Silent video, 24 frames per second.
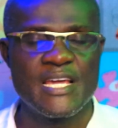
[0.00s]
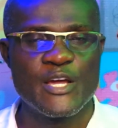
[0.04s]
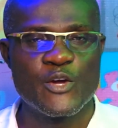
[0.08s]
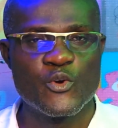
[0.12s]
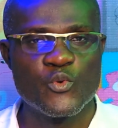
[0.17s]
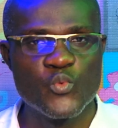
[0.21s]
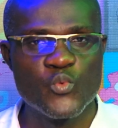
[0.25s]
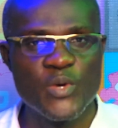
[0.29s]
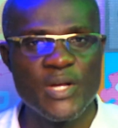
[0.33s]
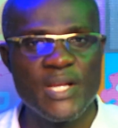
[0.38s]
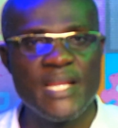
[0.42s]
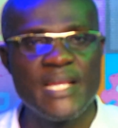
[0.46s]

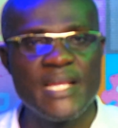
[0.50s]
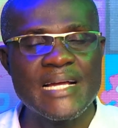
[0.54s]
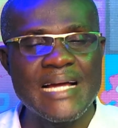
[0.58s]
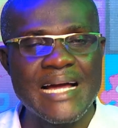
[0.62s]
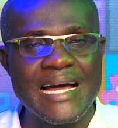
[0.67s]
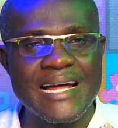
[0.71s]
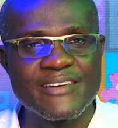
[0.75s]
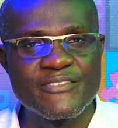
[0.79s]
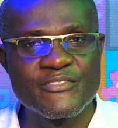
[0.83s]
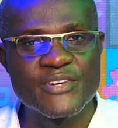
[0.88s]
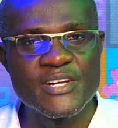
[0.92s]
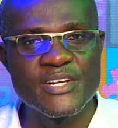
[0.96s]
willing
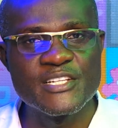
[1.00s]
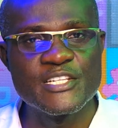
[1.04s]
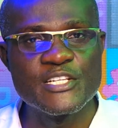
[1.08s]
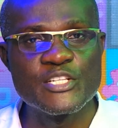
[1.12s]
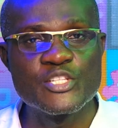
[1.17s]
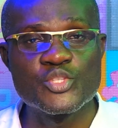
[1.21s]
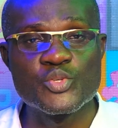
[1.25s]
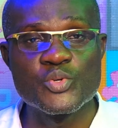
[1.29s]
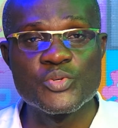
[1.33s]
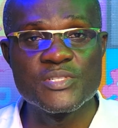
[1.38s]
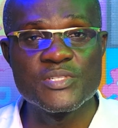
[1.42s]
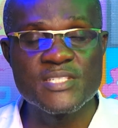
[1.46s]
and ready
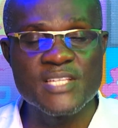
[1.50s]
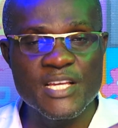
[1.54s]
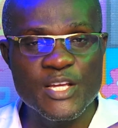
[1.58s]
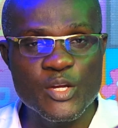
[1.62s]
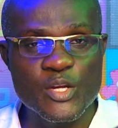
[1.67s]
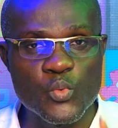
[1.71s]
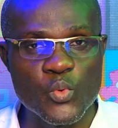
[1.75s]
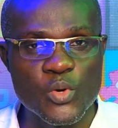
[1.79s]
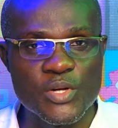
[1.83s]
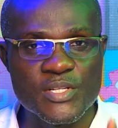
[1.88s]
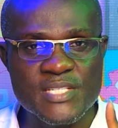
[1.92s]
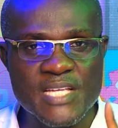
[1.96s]
to take
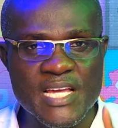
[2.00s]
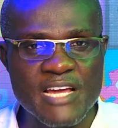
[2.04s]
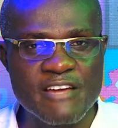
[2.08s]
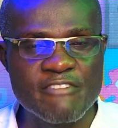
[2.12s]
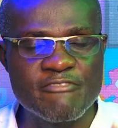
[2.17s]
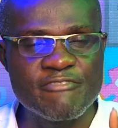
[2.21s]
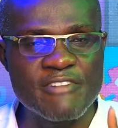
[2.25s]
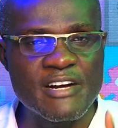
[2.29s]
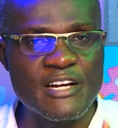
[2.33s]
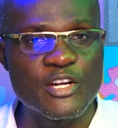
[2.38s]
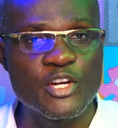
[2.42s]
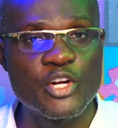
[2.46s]

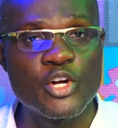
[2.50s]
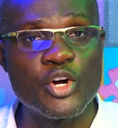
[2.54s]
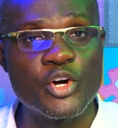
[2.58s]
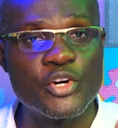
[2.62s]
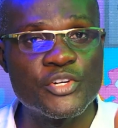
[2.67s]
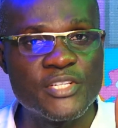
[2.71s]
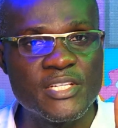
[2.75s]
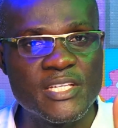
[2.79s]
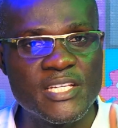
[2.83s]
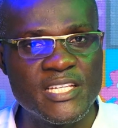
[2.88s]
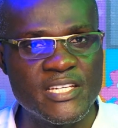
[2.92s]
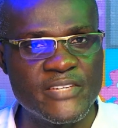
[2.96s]
whatever
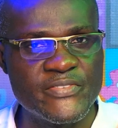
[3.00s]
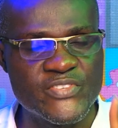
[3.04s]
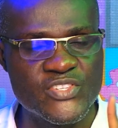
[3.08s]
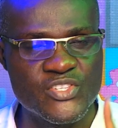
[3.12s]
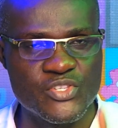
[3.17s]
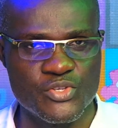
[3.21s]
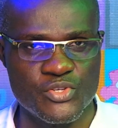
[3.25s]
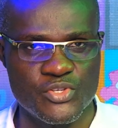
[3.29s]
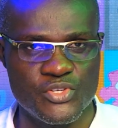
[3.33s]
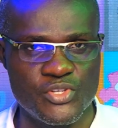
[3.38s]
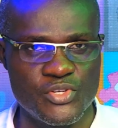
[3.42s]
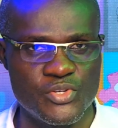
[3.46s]
God gives
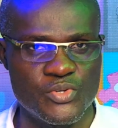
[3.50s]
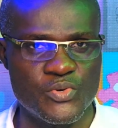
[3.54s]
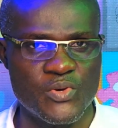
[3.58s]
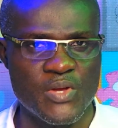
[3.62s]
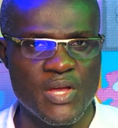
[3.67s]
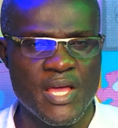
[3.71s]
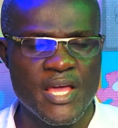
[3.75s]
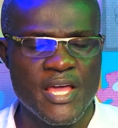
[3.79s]
to you.